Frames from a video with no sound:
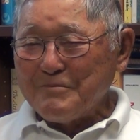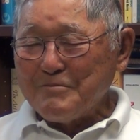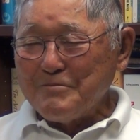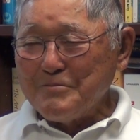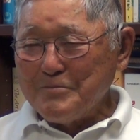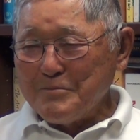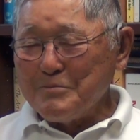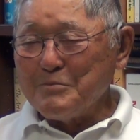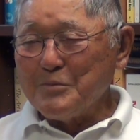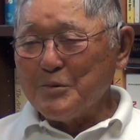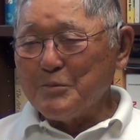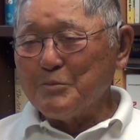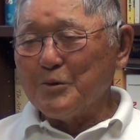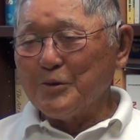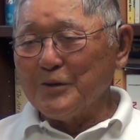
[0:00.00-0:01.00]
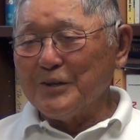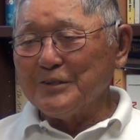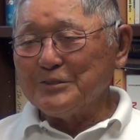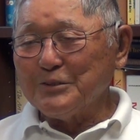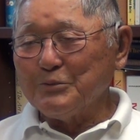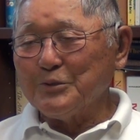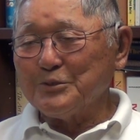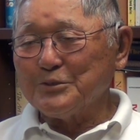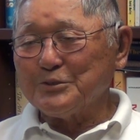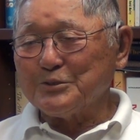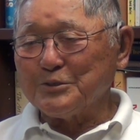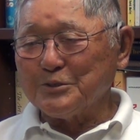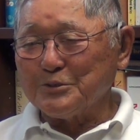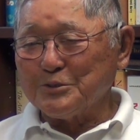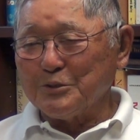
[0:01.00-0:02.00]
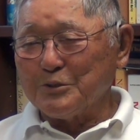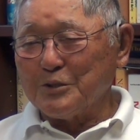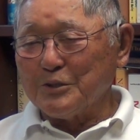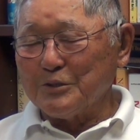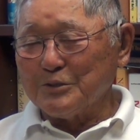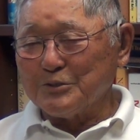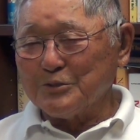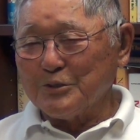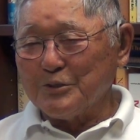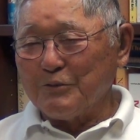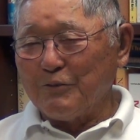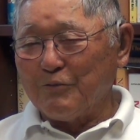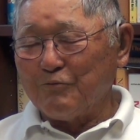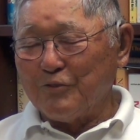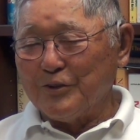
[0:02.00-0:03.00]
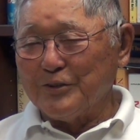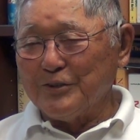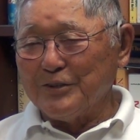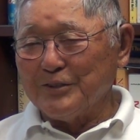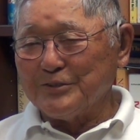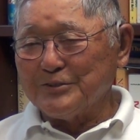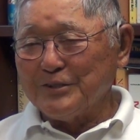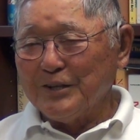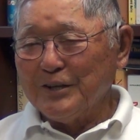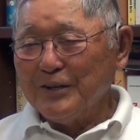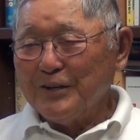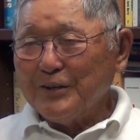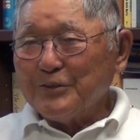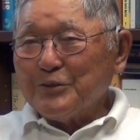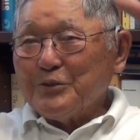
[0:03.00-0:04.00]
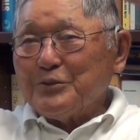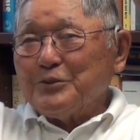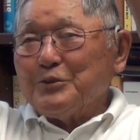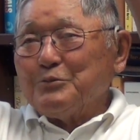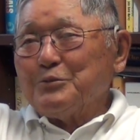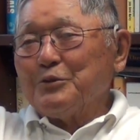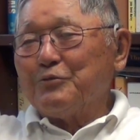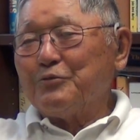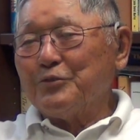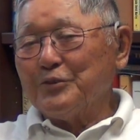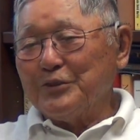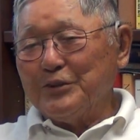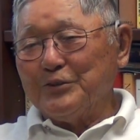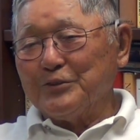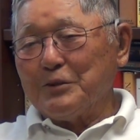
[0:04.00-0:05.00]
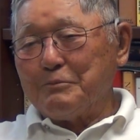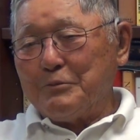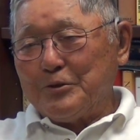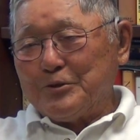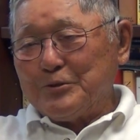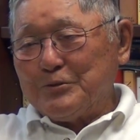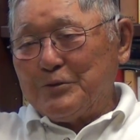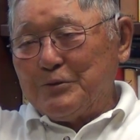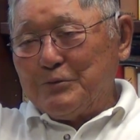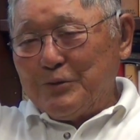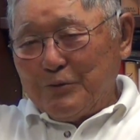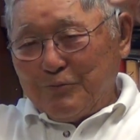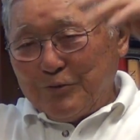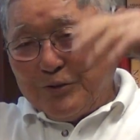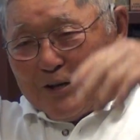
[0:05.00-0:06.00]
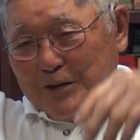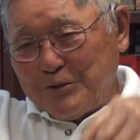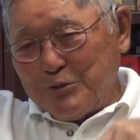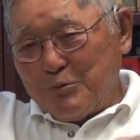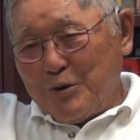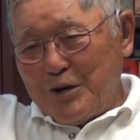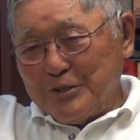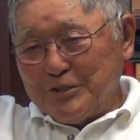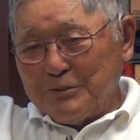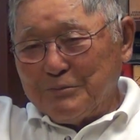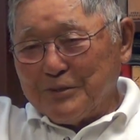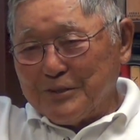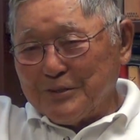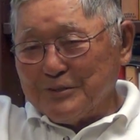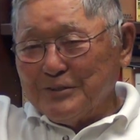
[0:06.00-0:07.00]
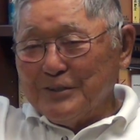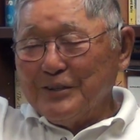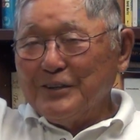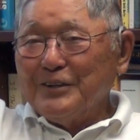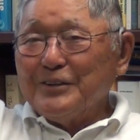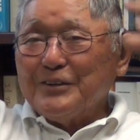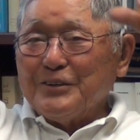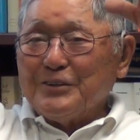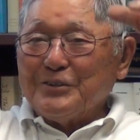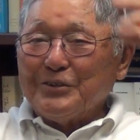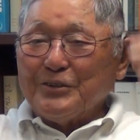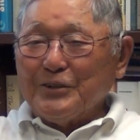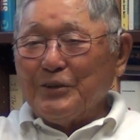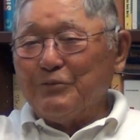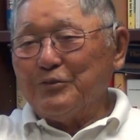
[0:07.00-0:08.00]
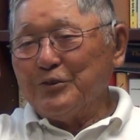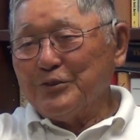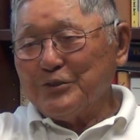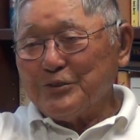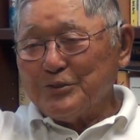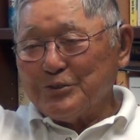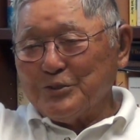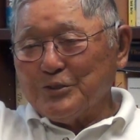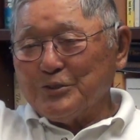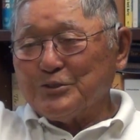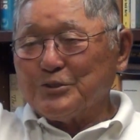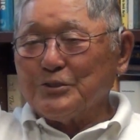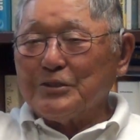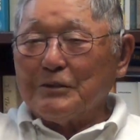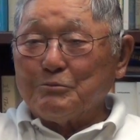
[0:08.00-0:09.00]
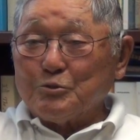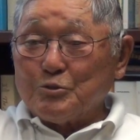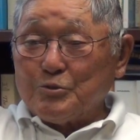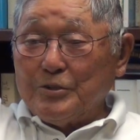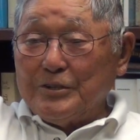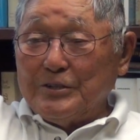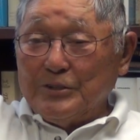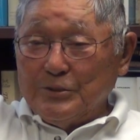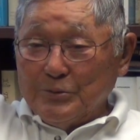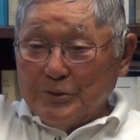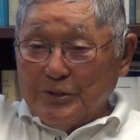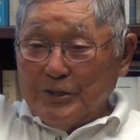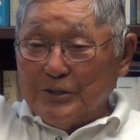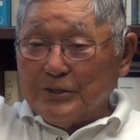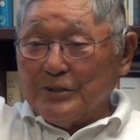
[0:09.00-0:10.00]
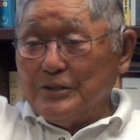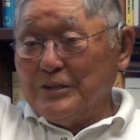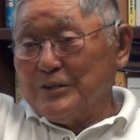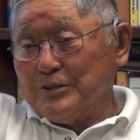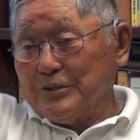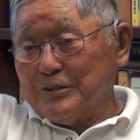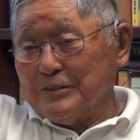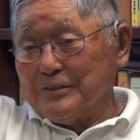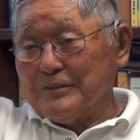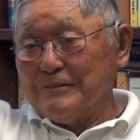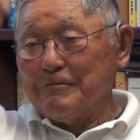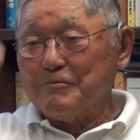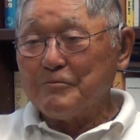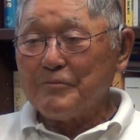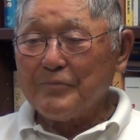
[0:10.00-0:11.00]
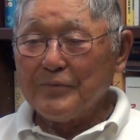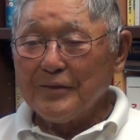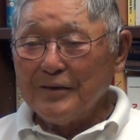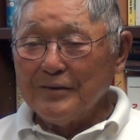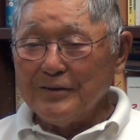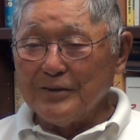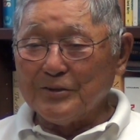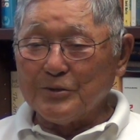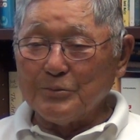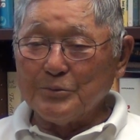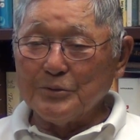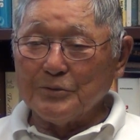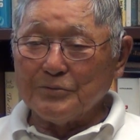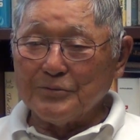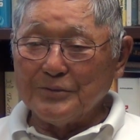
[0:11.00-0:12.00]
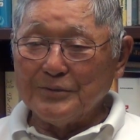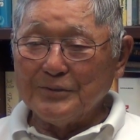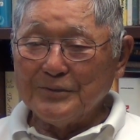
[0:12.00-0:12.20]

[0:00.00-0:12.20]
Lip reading: Well, more or less, it was sort of a fun. It's the roof, the picture of the roof. You had to watch it because if you stood up straight, you would hit the roof.